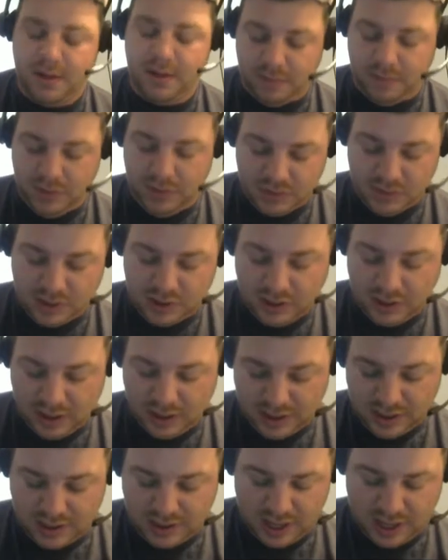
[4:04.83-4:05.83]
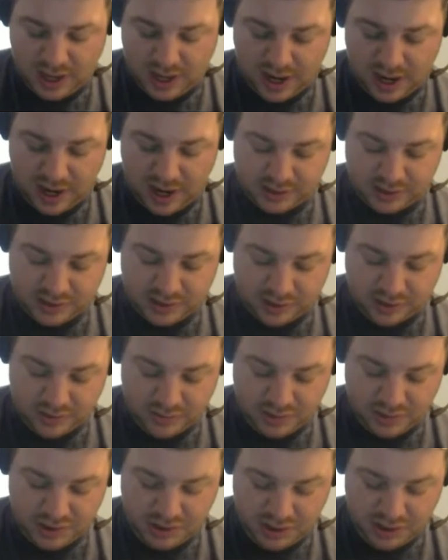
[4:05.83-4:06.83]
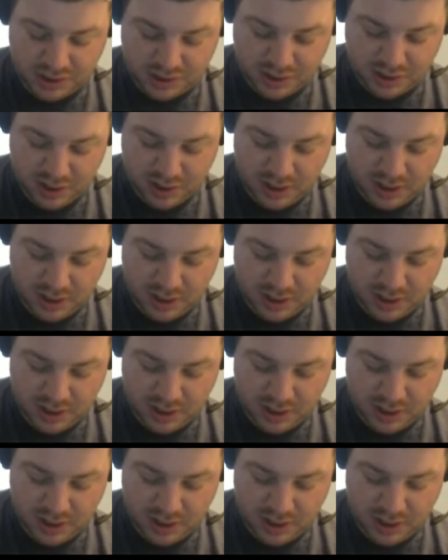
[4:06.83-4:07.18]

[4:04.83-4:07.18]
Using this, I actually used it